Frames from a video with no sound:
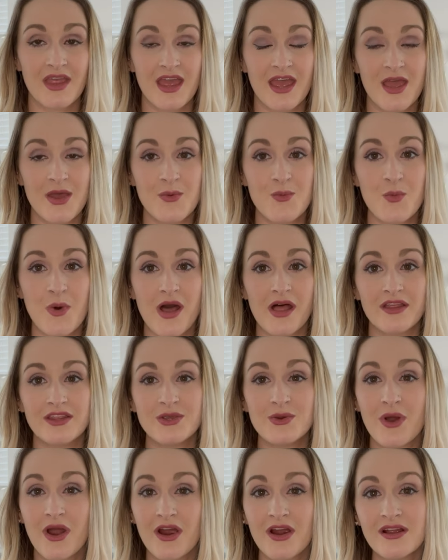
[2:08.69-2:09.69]
And while
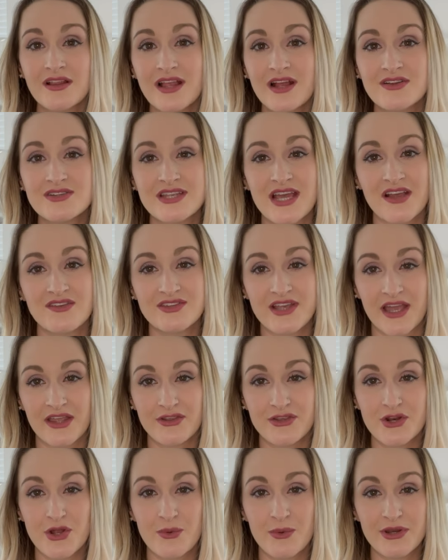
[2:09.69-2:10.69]
you are allowed to have
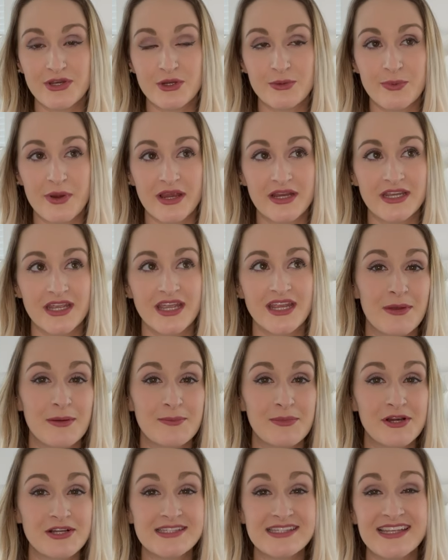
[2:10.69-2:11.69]
Tylenol when you're pregnant,
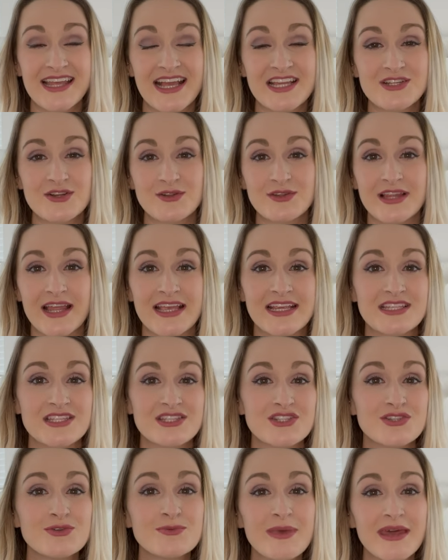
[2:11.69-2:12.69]
personally, I don't like
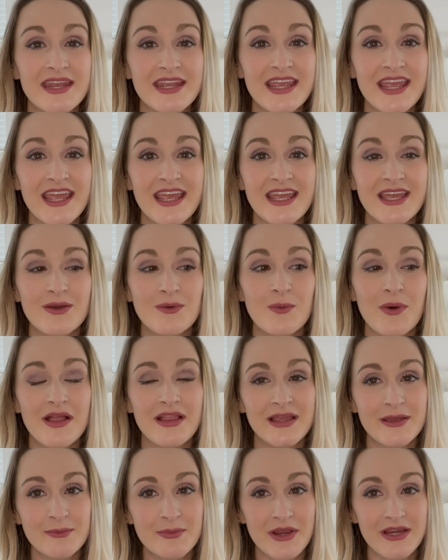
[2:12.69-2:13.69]
to medicate
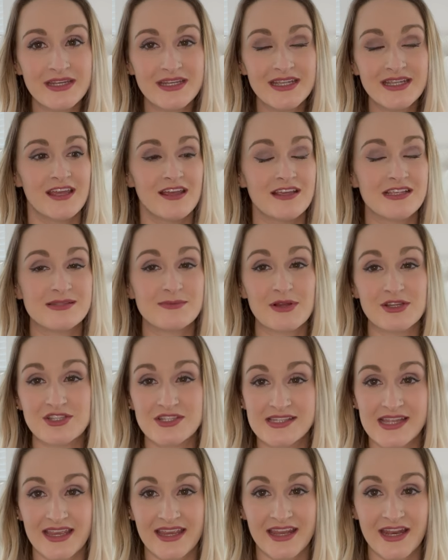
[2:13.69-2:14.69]
while I'm pregnant as much
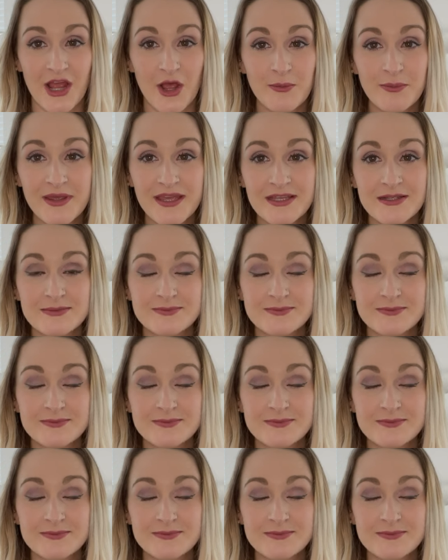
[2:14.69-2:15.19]
as I can help it.